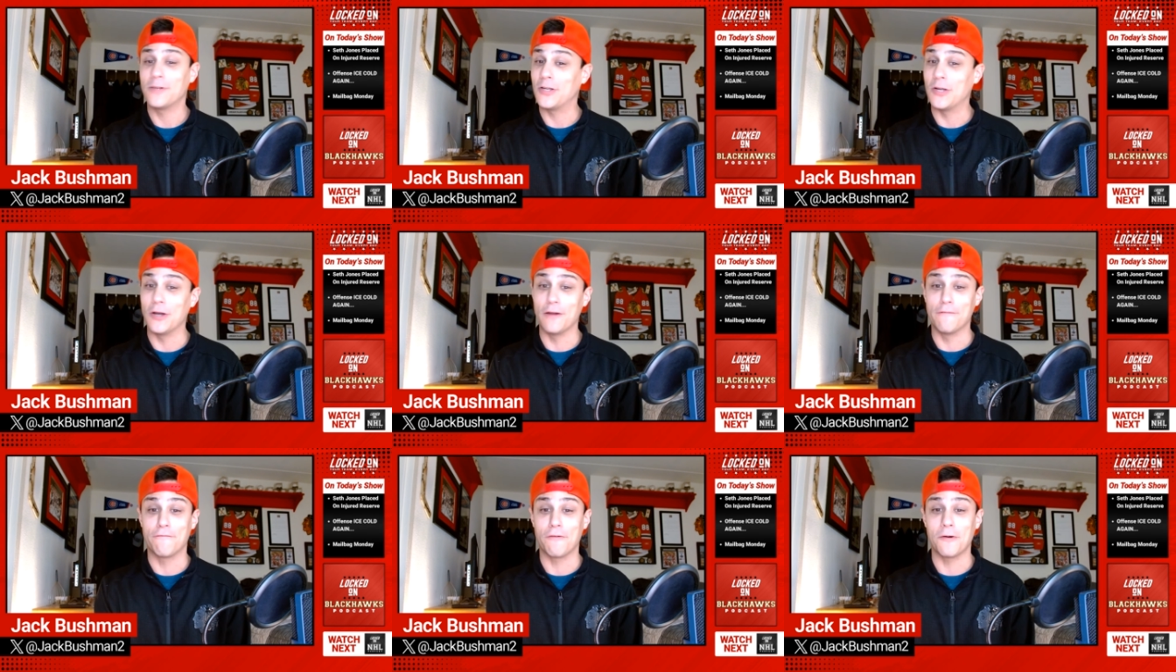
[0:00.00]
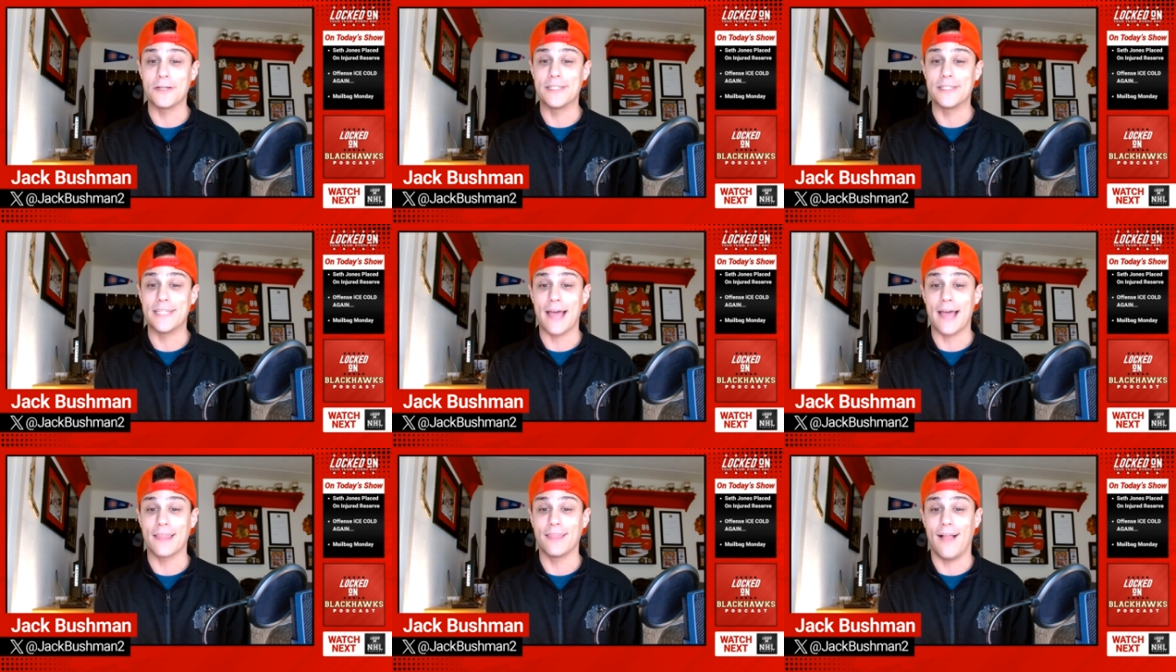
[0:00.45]
good for
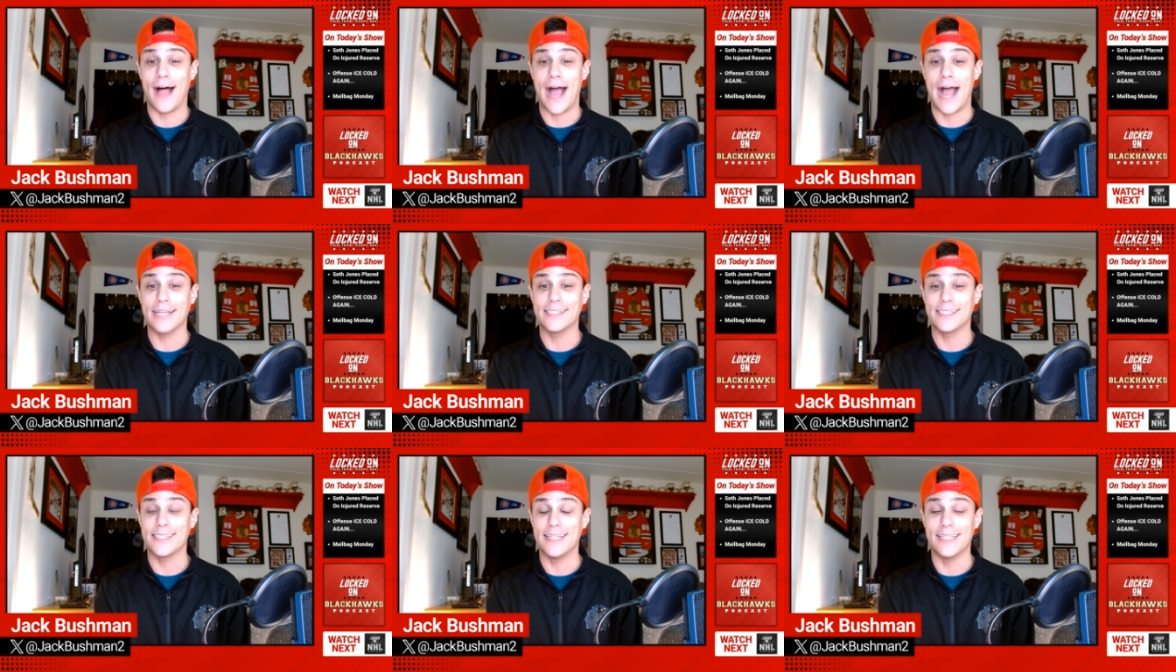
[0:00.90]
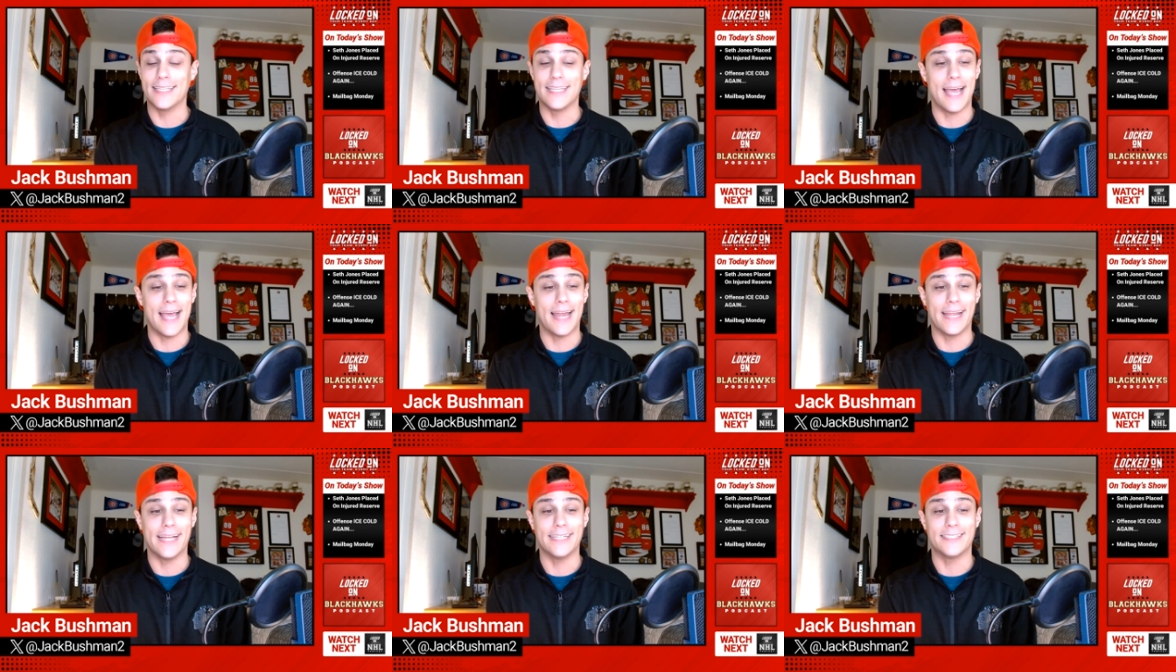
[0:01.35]
dead last in the
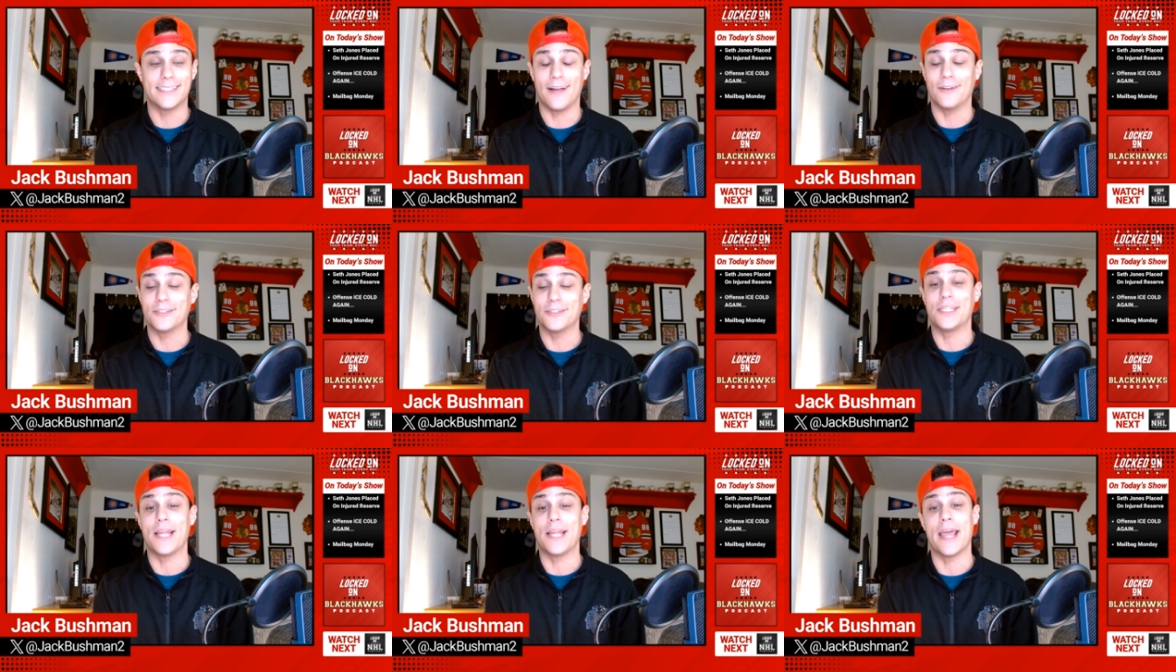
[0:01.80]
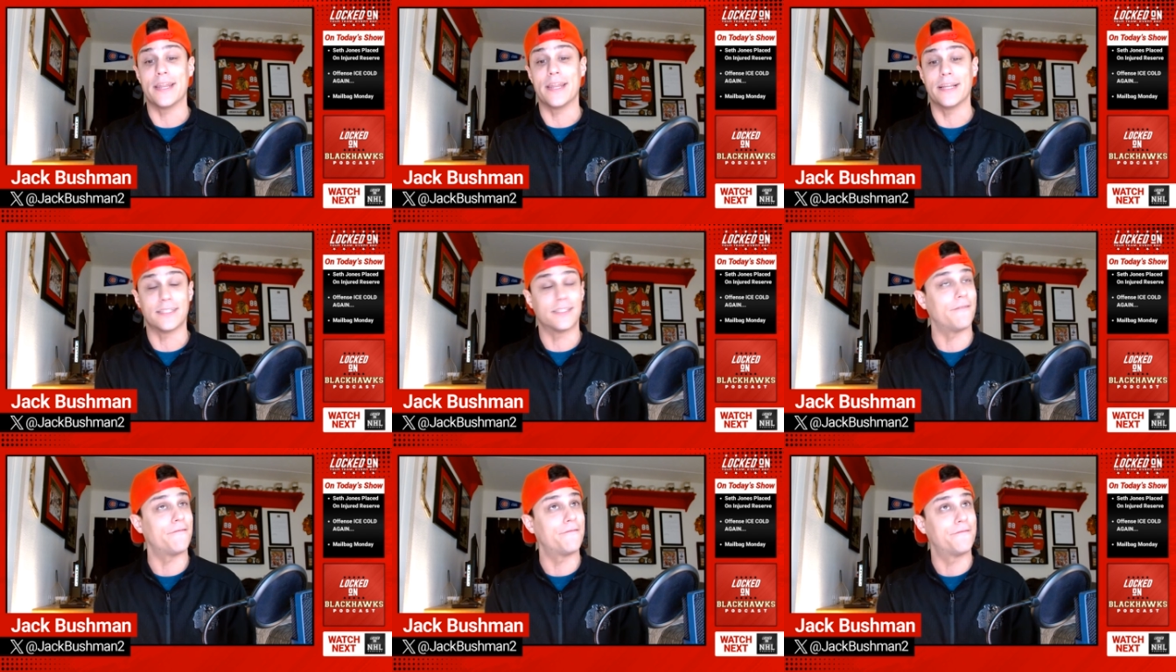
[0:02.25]
NHL
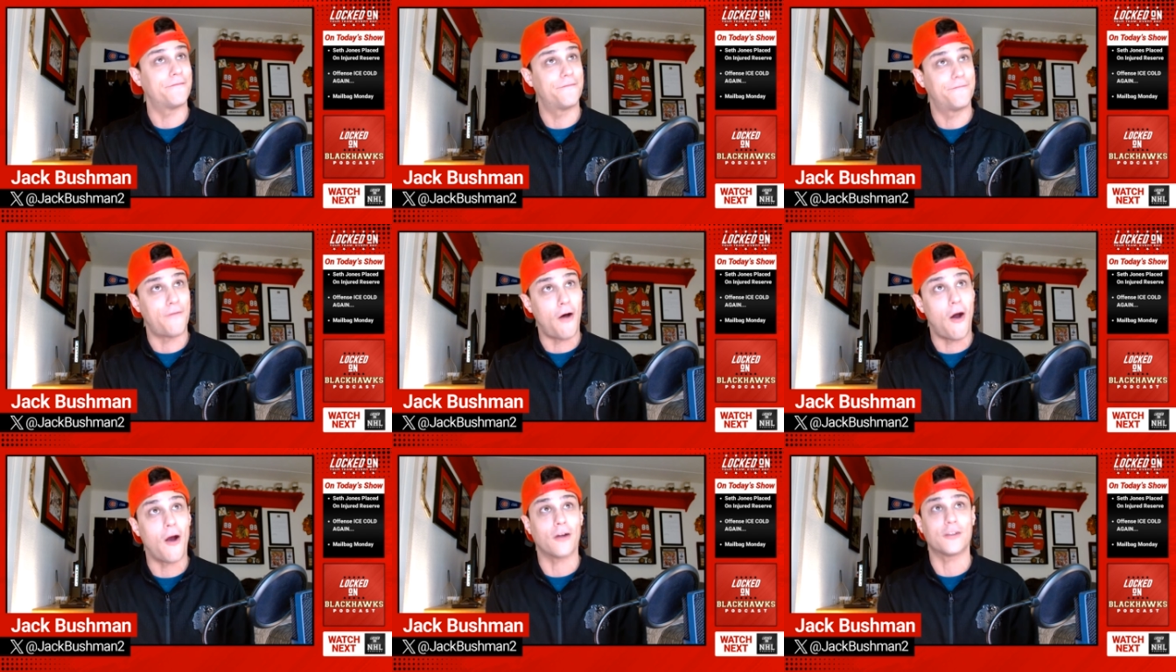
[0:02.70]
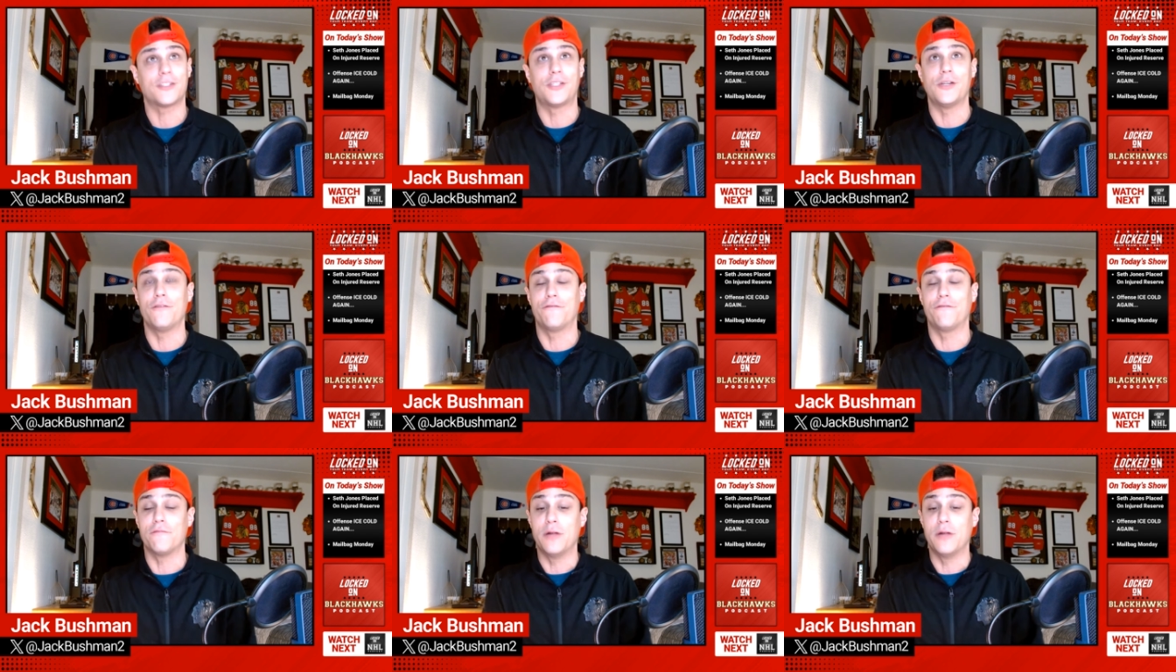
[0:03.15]
standings, a far
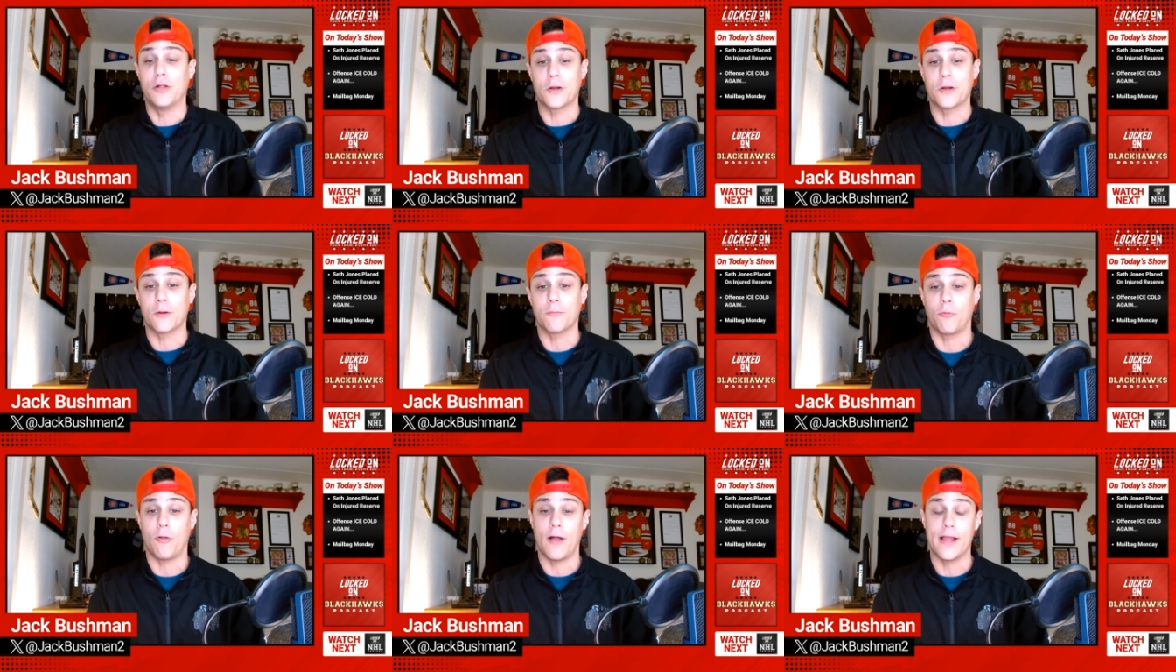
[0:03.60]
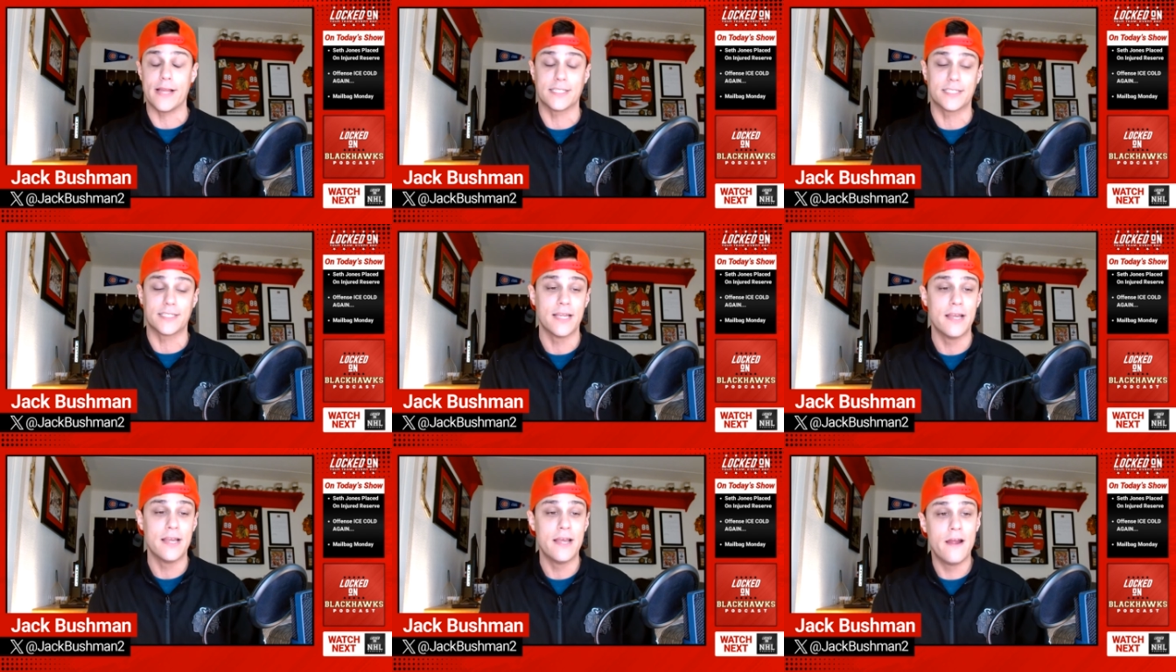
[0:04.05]
too familiar
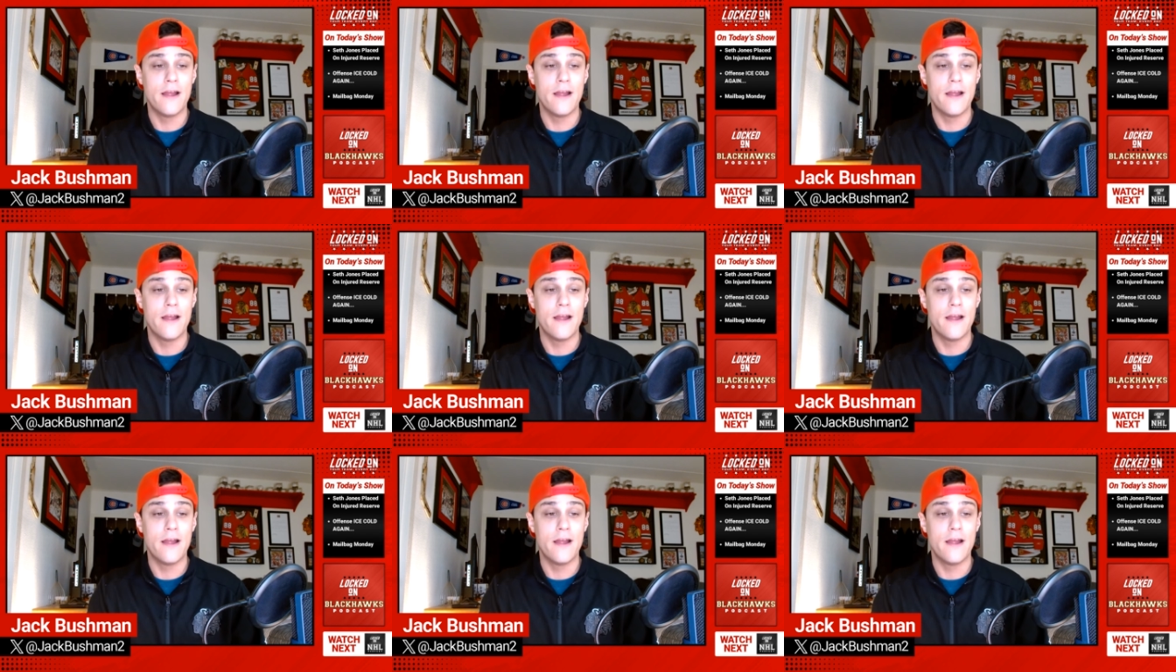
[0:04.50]
place